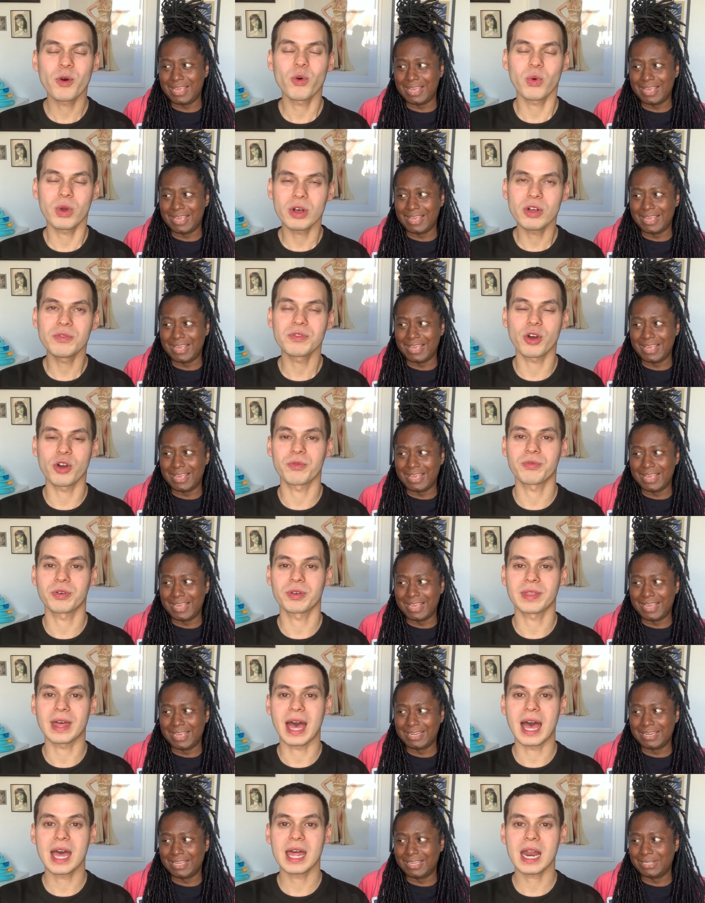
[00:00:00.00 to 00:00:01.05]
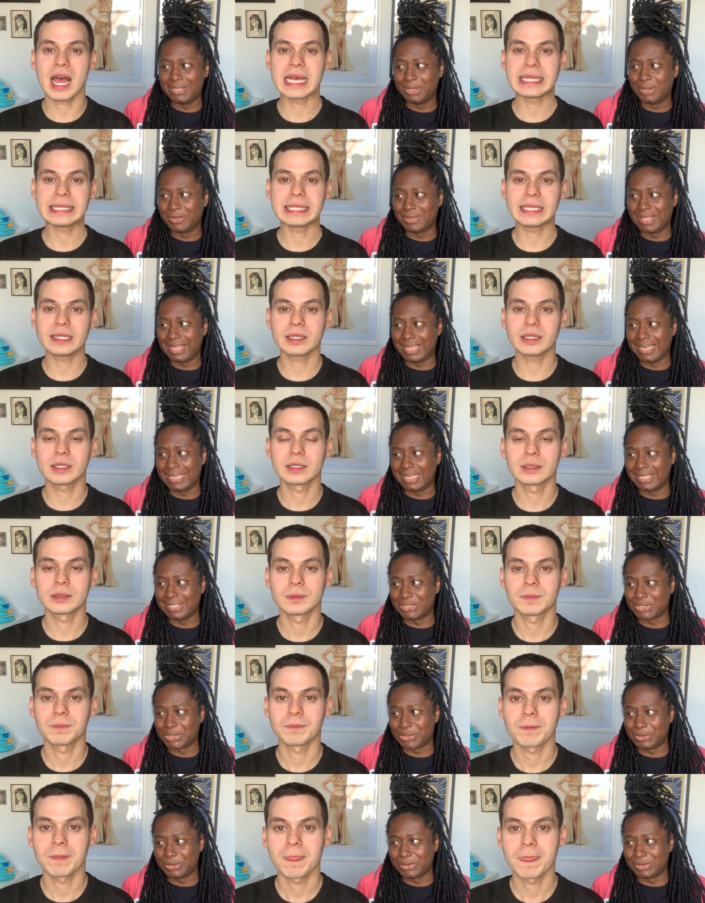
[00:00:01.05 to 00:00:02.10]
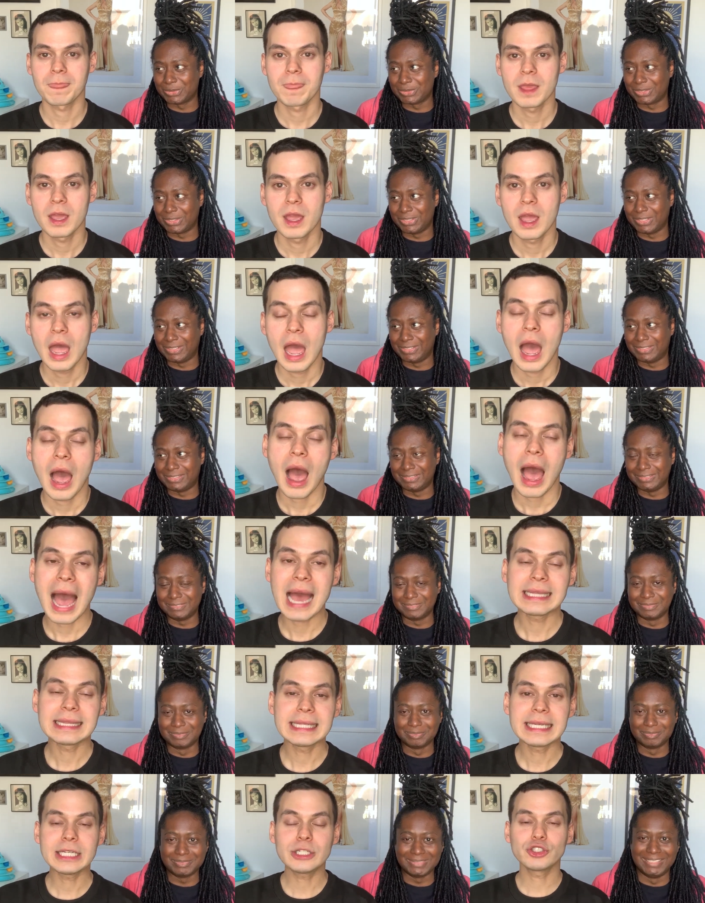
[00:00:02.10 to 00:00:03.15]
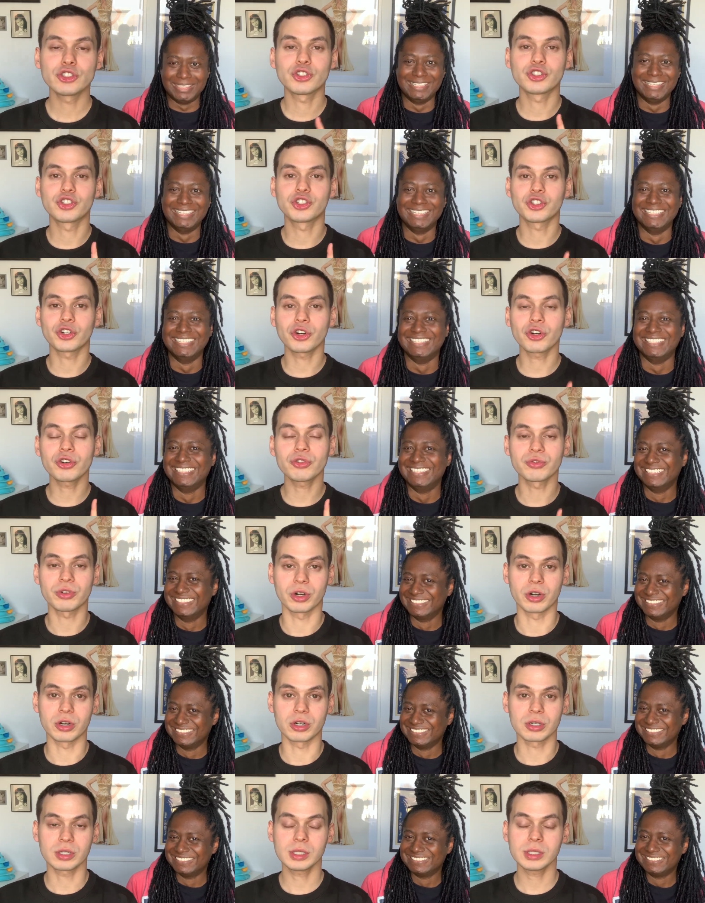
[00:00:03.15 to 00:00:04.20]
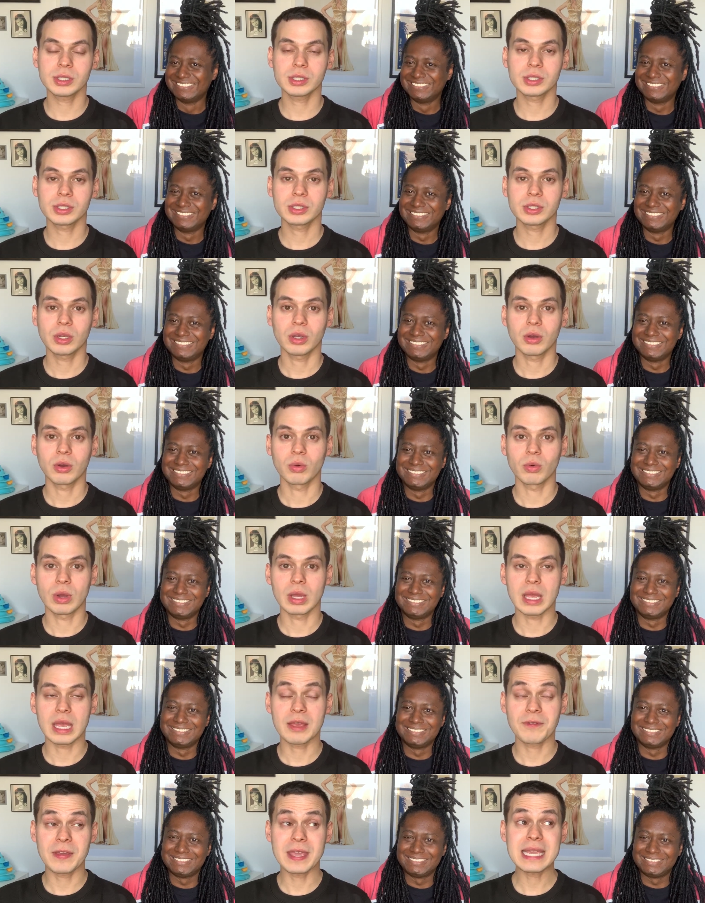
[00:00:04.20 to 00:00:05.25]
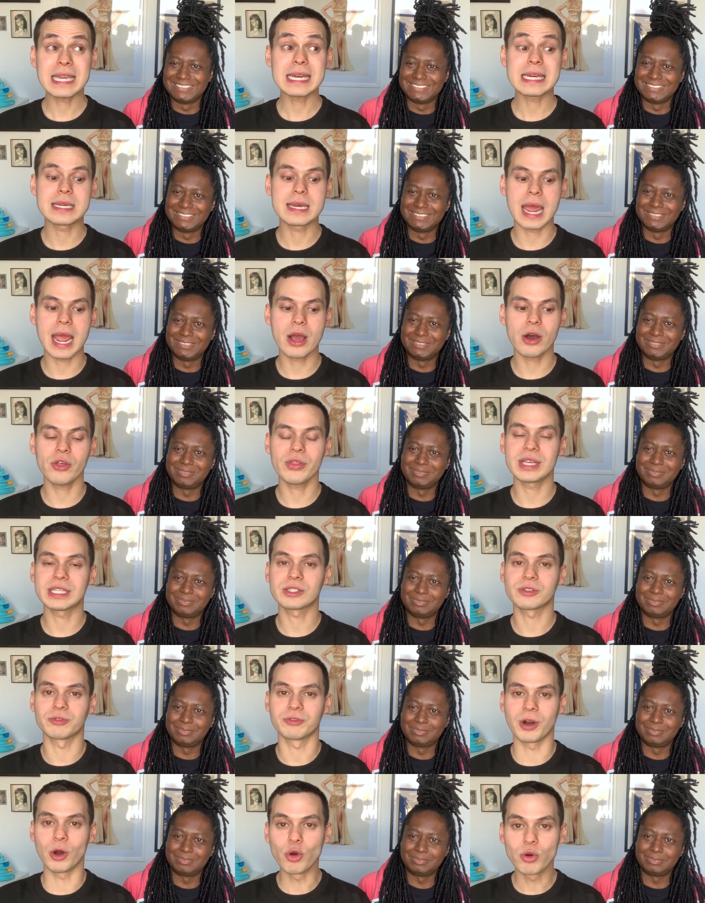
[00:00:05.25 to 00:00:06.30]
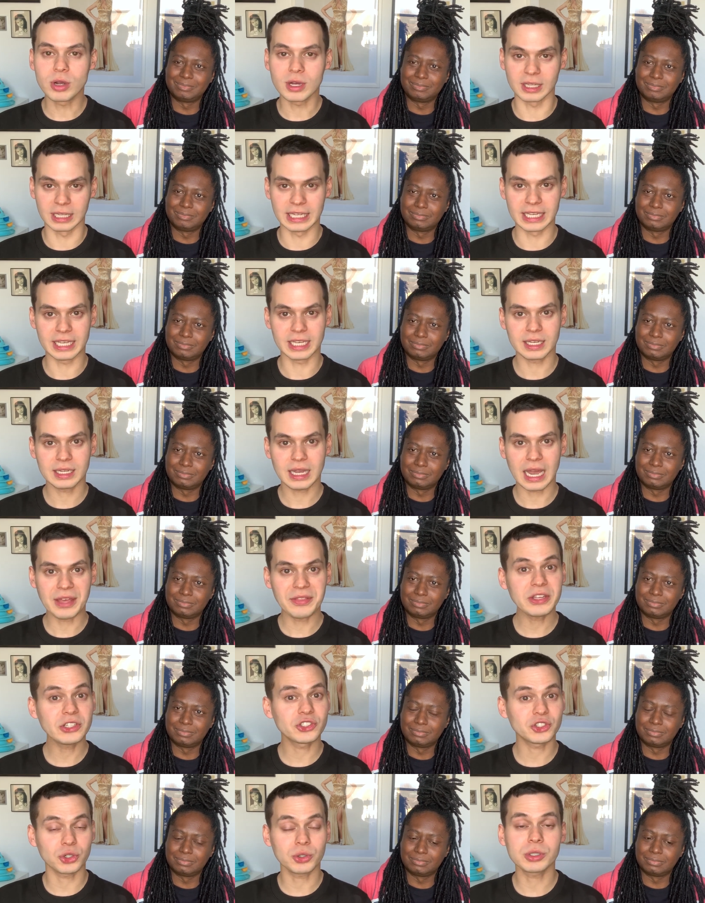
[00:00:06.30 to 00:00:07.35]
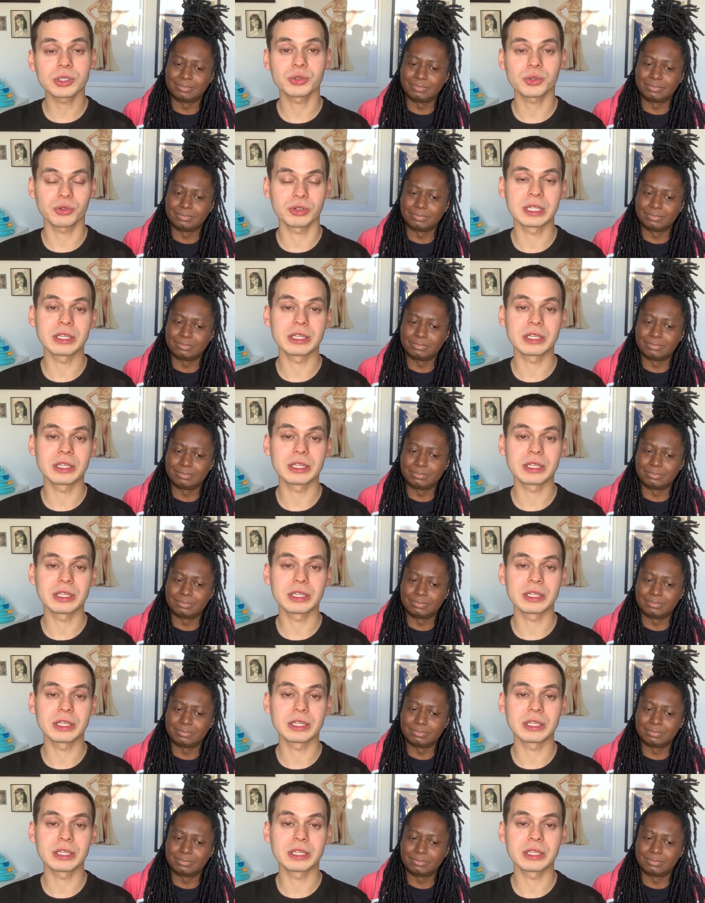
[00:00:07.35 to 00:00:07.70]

Speaker 1: will vote for that. I know I think, that ain't
Speaker 2: true, girl.
Speaker 1: I think jurors, if he can nail this vocally, I think jurors will really